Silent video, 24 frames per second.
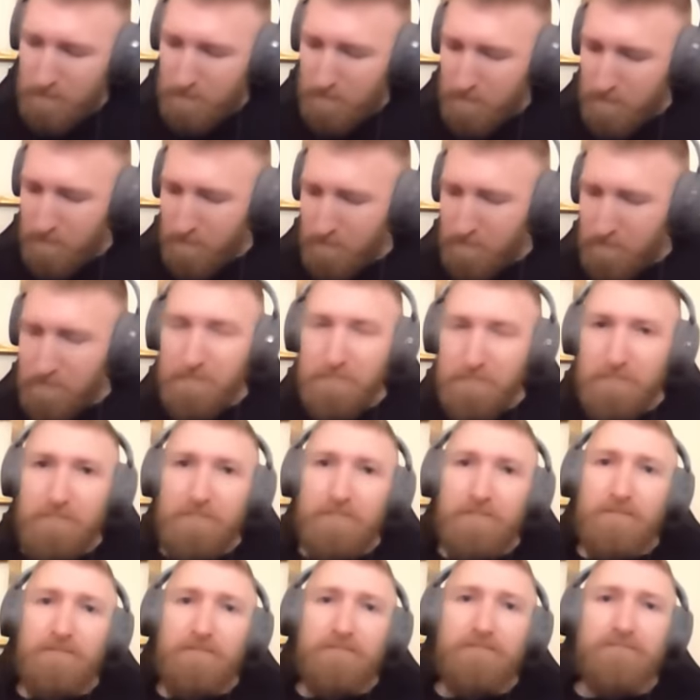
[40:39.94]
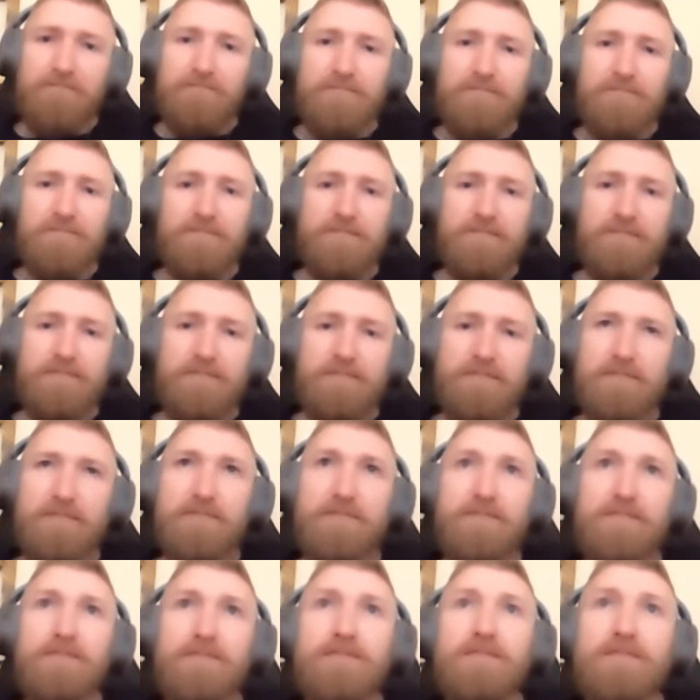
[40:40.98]

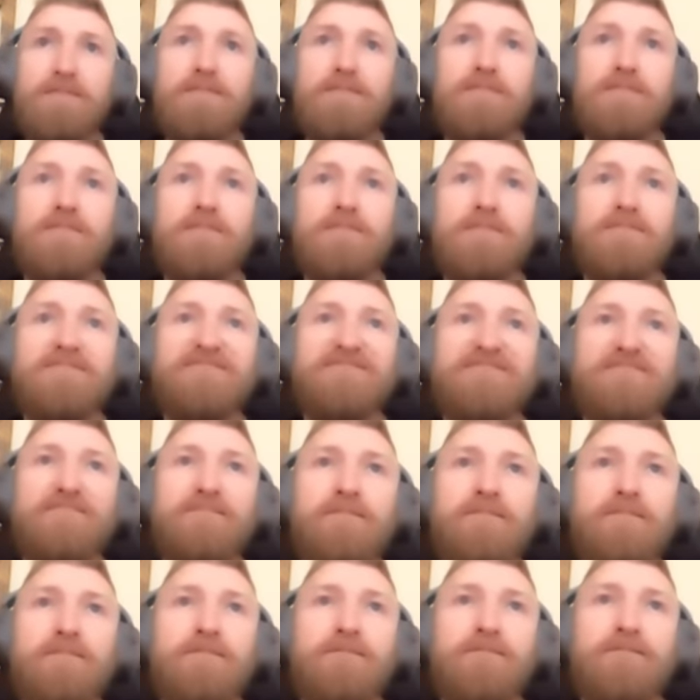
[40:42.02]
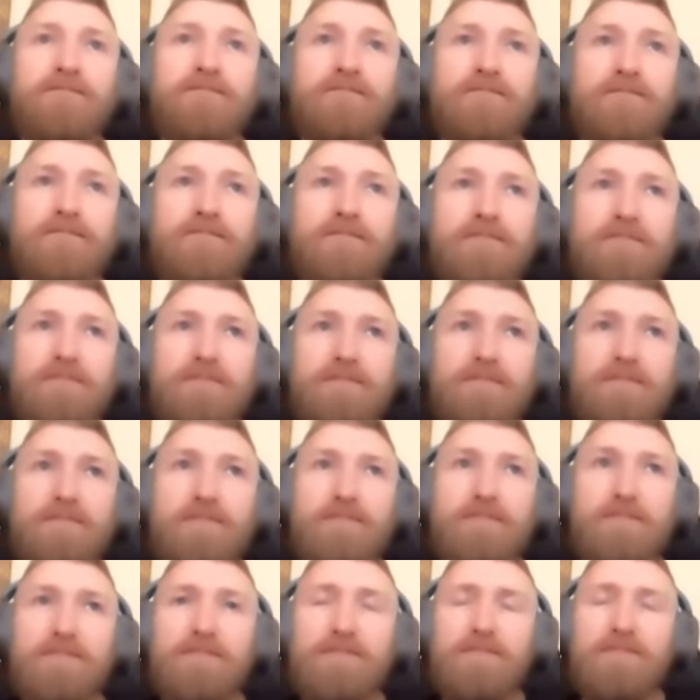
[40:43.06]

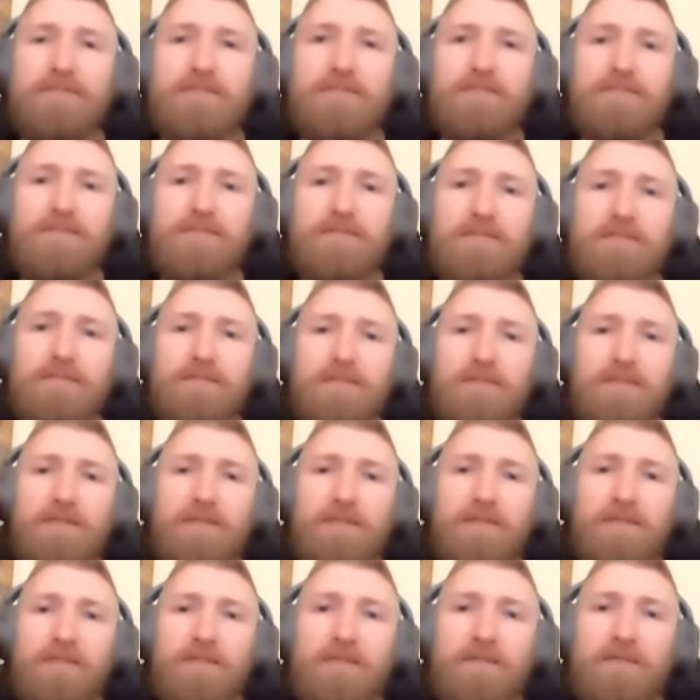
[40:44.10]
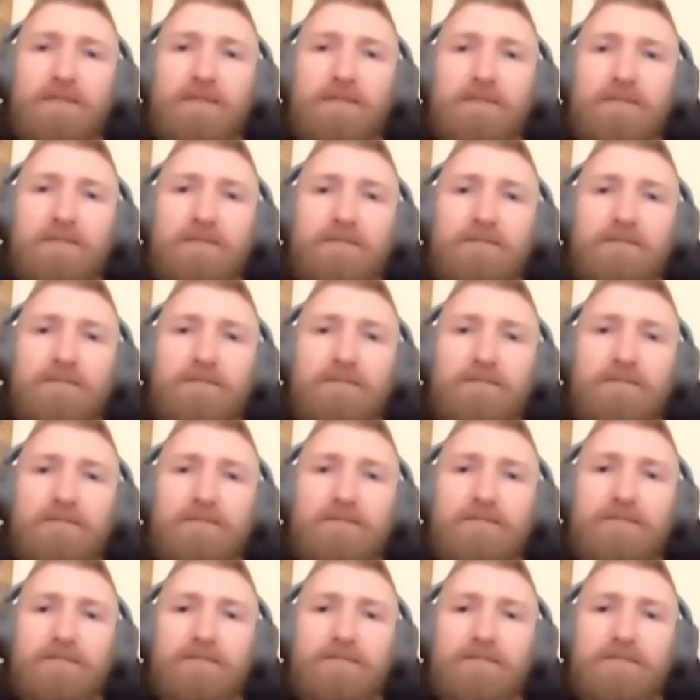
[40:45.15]

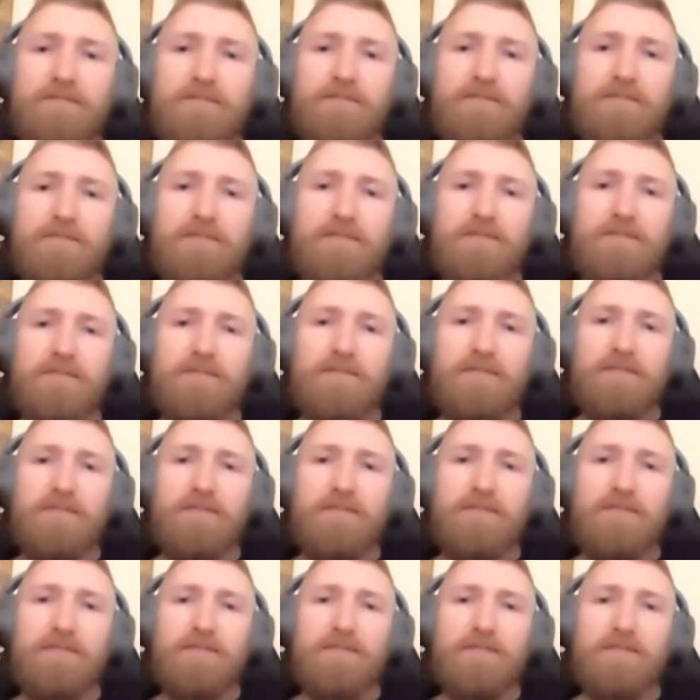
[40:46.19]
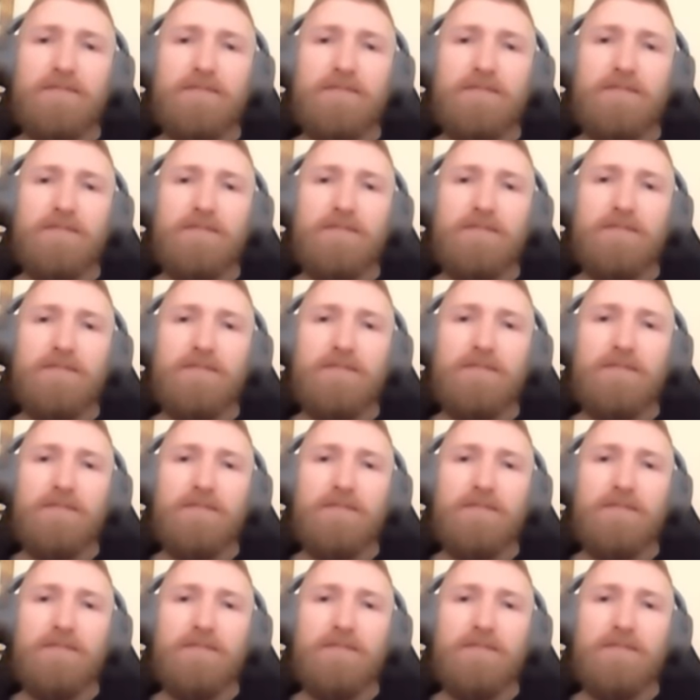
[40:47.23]
No words are spoken by the person on screen.